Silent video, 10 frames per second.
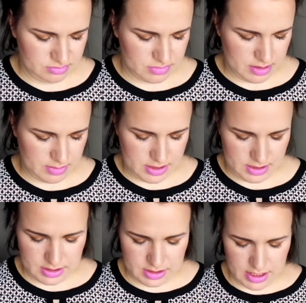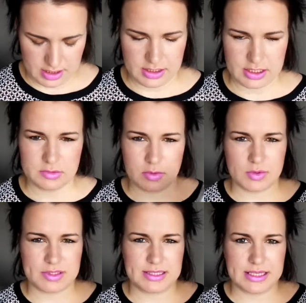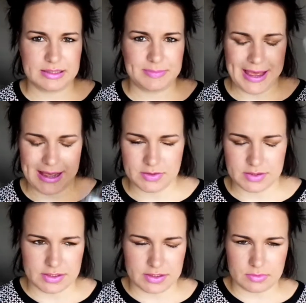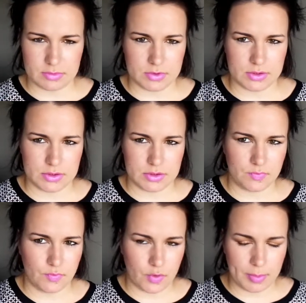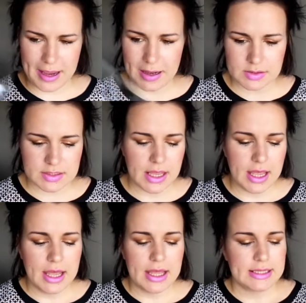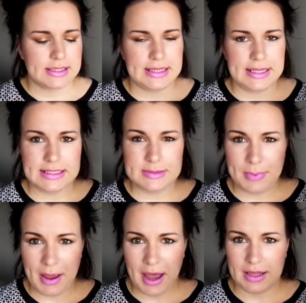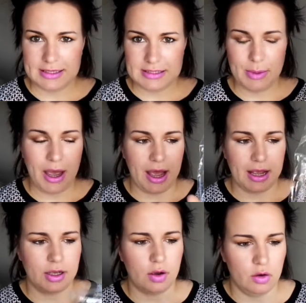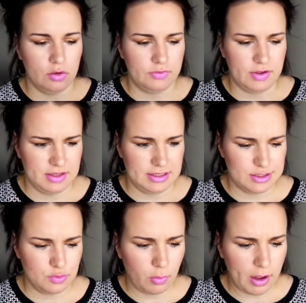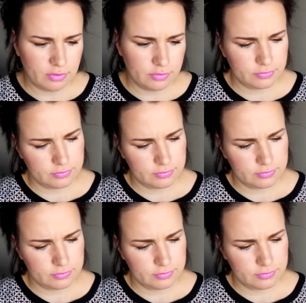maybe, I think this one was £6 and this one was £4. This pack of, I think, 12,